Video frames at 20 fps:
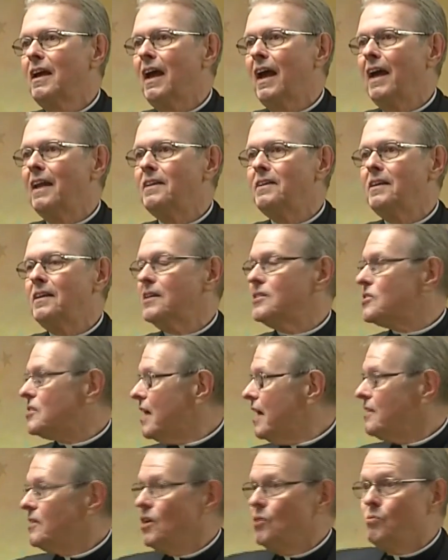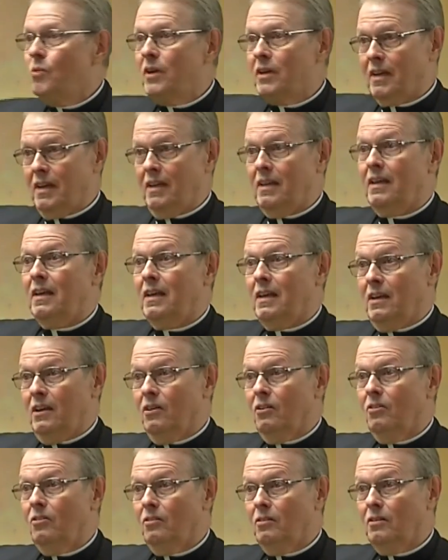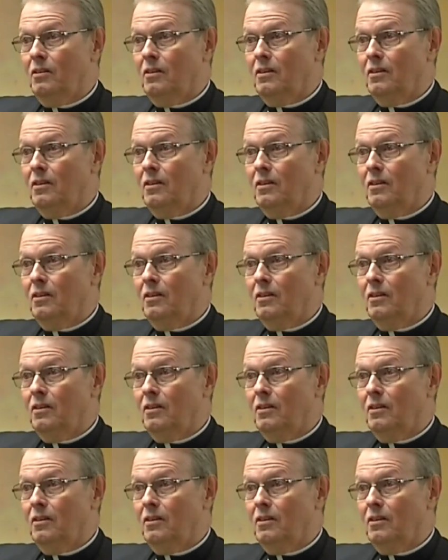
And to the extent that we can heal,